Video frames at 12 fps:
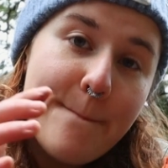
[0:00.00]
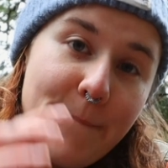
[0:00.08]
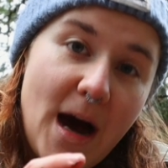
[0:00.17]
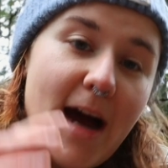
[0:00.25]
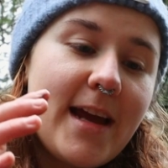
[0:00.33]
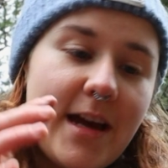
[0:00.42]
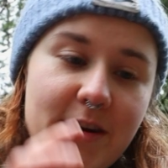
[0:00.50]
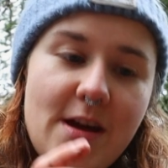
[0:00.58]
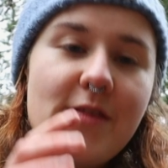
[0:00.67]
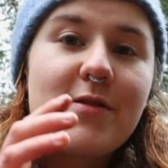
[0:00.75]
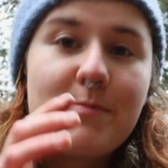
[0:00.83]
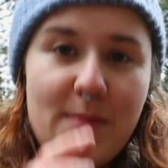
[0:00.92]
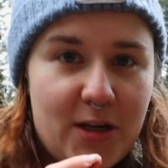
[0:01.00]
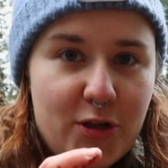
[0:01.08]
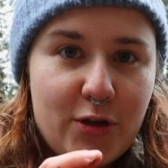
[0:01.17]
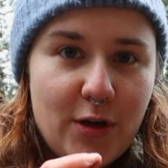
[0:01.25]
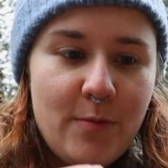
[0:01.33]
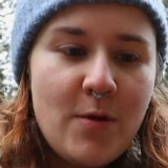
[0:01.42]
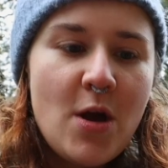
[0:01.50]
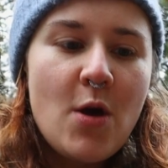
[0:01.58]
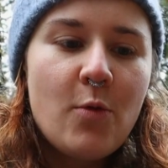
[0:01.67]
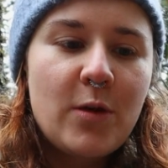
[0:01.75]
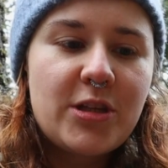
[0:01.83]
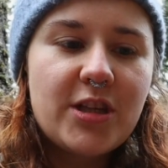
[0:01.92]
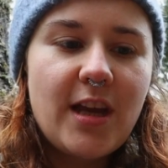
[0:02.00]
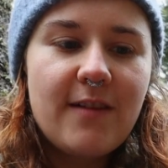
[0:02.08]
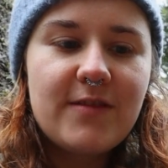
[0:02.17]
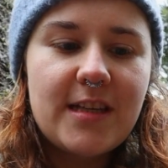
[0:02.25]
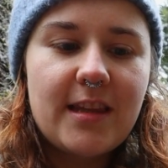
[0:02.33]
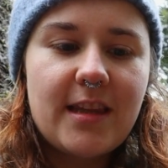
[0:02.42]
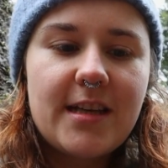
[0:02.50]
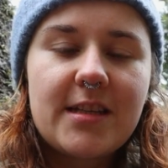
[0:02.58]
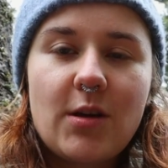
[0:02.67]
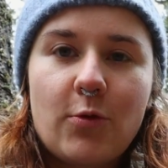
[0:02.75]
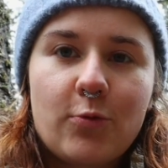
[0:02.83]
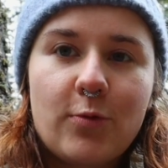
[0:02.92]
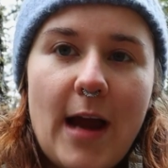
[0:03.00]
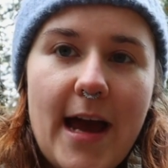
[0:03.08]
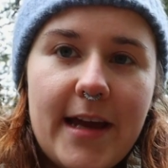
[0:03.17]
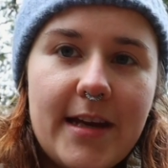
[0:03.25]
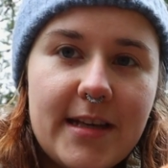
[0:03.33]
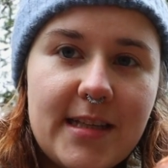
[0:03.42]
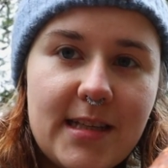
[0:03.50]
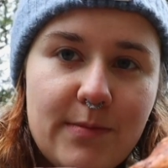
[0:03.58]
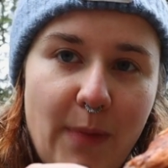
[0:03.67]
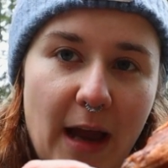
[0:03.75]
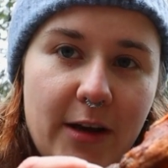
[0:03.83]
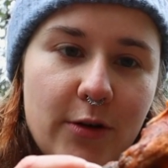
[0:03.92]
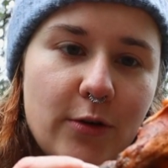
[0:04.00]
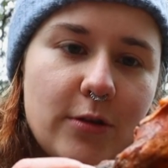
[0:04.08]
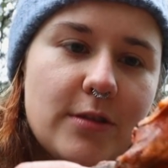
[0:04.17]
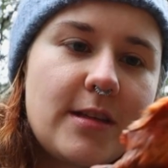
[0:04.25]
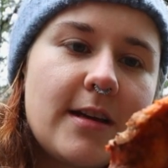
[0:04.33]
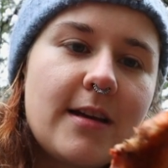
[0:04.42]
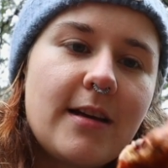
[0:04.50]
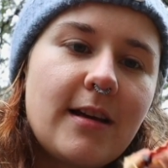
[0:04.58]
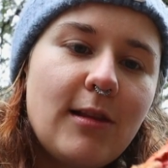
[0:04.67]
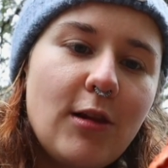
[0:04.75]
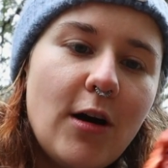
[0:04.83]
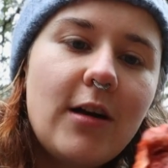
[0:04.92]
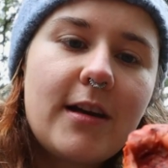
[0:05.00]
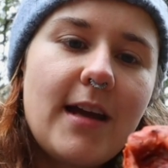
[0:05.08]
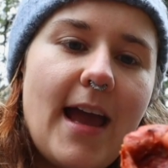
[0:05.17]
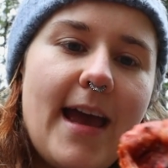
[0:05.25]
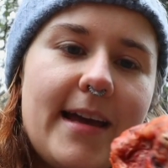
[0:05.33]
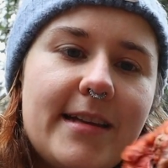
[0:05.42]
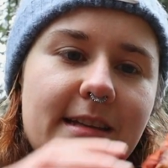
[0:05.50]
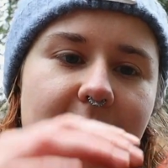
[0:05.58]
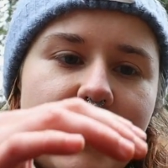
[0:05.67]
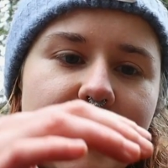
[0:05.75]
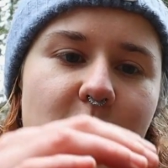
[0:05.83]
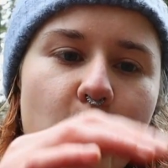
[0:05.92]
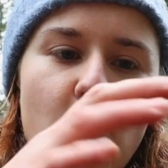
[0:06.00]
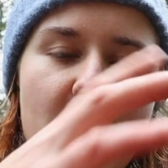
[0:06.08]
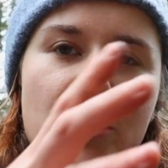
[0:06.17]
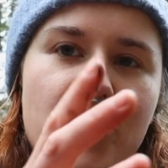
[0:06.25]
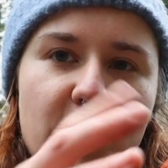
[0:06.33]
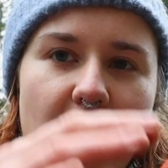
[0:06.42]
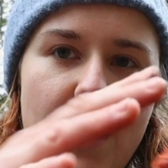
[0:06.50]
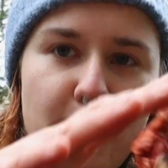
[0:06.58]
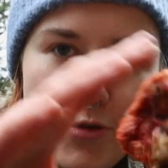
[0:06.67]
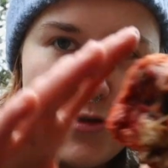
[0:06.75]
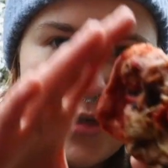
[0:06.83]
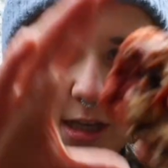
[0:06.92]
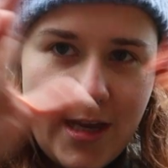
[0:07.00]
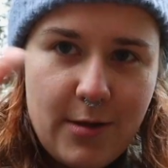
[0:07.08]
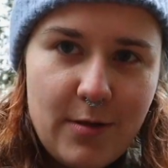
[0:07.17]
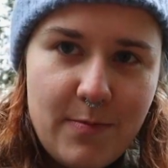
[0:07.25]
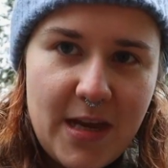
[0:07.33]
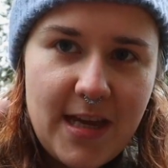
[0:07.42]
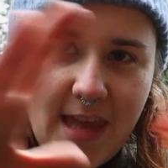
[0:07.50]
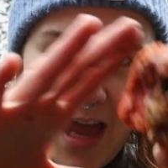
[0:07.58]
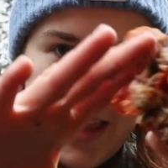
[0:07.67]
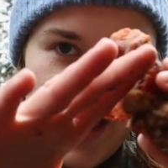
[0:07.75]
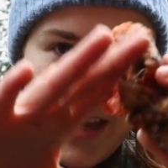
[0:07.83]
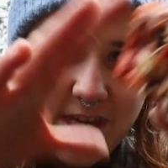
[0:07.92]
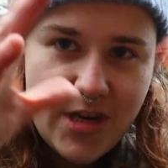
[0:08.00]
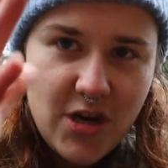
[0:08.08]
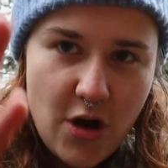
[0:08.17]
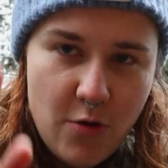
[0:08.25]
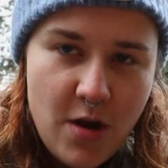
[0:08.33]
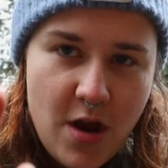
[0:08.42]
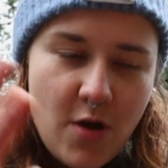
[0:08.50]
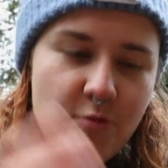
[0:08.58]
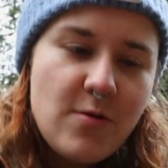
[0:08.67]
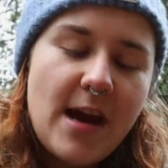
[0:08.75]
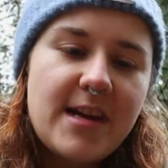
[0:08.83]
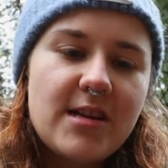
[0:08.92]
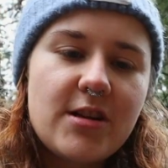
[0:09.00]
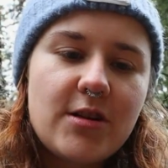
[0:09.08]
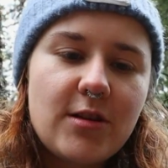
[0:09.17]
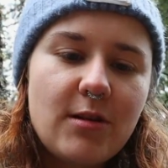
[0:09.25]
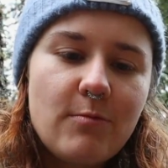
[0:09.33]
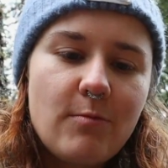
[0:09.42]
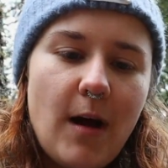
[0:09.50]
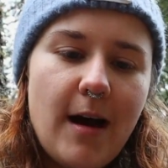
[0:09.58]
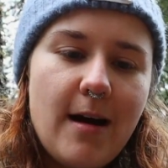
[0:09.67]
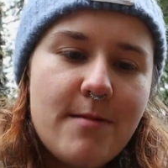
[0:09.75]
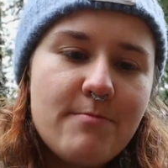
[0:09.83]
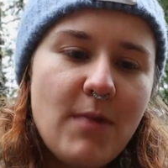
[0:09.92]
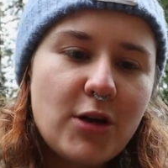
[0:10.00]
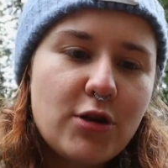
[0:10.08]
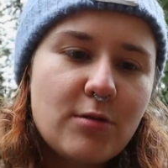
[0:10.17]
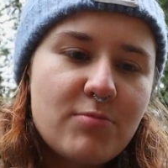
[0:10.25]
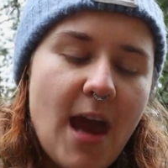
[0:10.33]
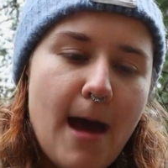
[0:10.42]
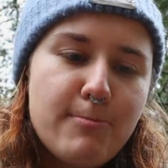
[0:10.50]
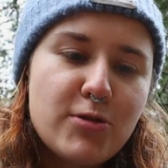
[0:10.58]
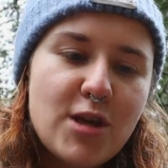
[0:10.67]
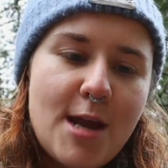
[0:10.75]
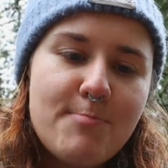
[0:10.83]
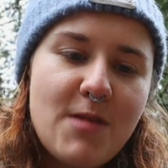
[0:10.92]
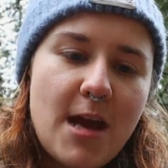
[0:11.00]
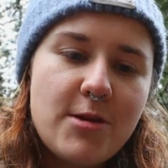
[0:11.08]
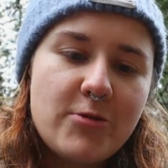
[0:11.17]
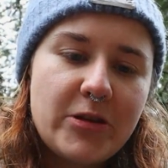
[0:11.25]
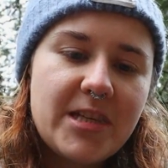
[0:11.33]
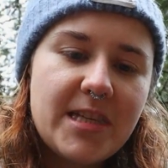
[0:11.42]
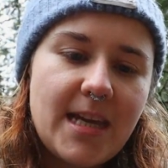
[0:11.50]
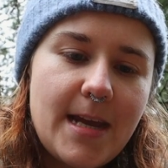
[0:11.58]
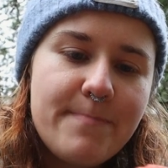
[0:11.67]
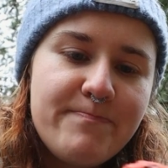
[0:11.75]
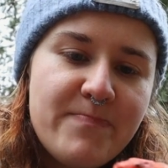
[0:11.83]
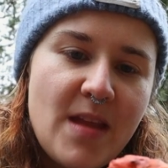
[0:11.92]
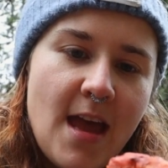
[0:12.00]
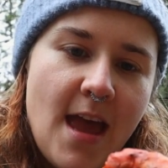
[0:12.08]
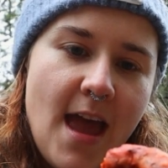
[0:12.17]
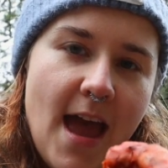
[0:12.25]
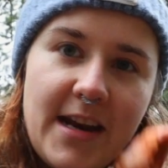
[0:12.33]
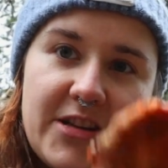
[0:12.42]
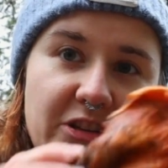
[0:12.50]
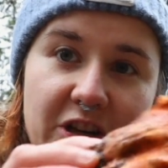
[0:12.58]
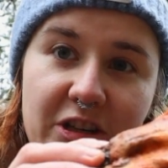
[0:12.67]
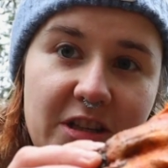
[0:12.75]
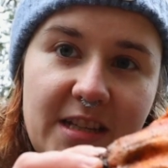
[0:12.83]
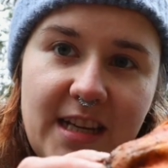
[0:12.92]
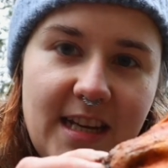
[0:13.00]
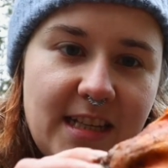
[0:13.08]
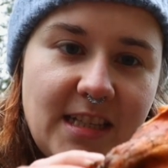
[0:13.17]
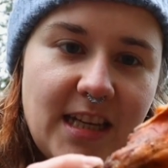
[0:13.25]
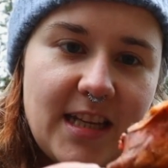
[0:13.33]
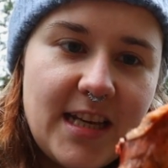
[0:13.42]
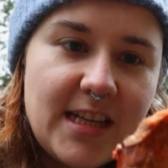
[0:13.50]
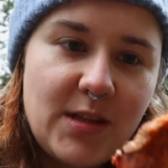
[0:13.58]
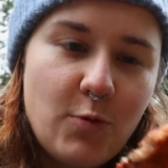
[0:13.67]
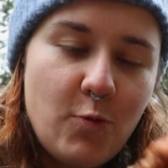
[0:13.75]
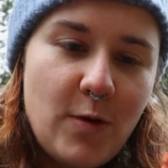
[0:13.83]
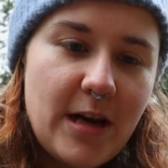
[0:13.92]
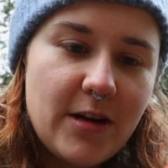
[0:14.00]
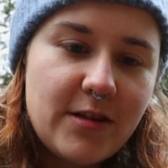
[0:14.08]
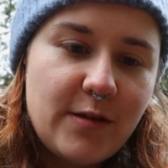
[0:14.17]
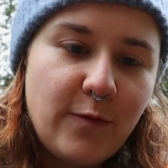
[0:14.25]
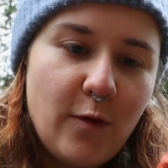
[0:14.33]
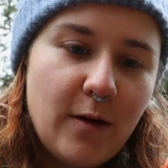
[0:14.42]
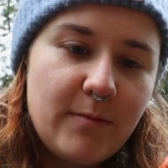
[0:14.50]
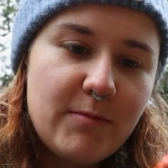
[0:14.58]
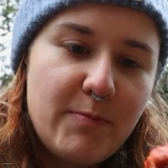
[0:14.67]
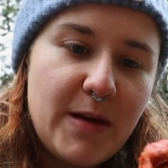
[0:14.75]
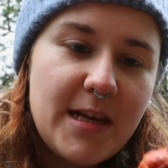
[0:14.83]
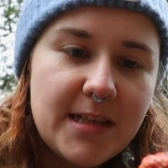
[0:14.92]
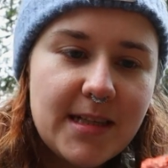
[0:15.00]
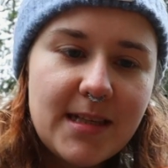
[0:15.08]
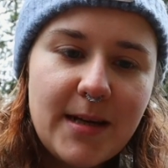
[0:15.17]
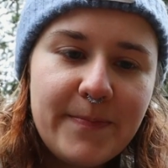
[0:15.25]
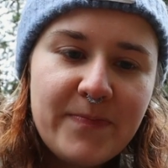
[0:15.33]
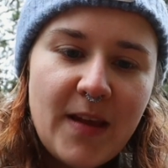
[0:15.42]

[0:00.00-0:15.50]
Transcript: by another mushroom, which gives it this red speckled look and this weird shape. Usually it would be that, like, you know, regular mushroom cap shape that you would see. And it turns it into this weird deformed beast.